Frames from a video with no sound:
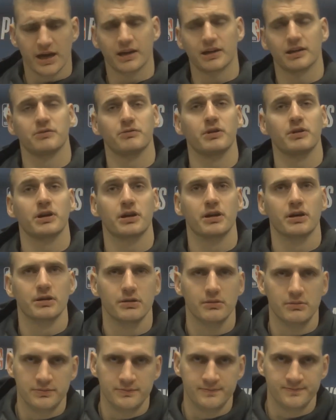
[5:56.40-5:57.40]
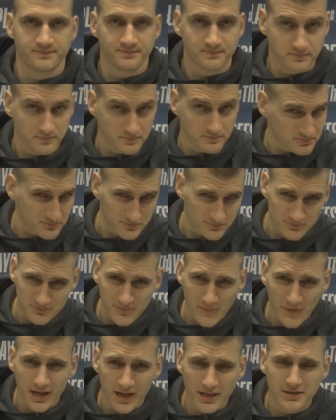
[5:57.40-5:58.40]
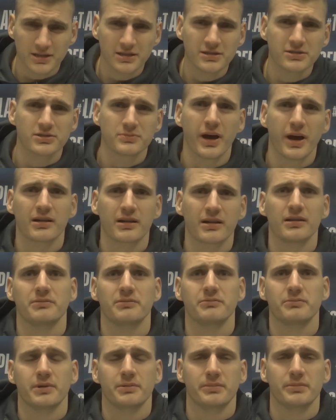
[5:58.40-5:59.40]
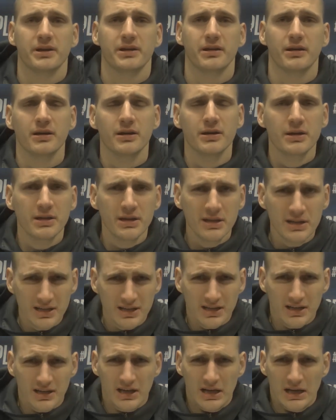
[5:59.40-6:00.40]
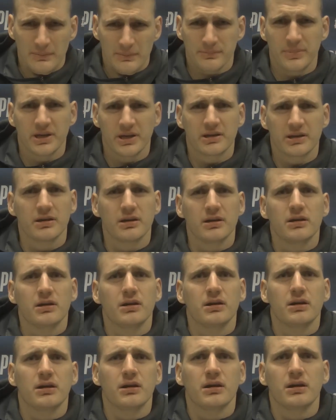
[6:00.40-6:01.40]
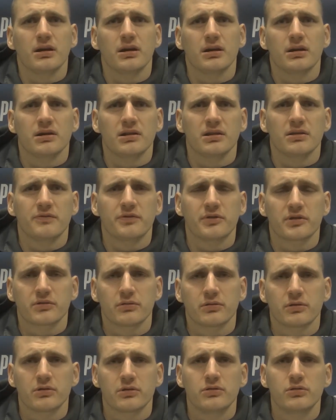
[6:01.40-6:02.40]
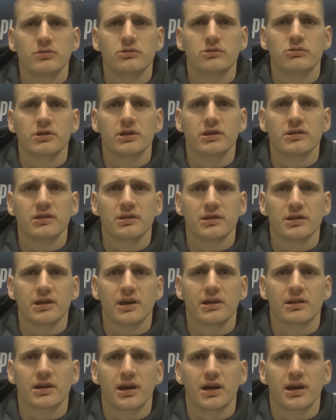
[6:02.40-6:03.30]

is really good. I think Jermichael had made a big in the first quarter, two threes, and he had a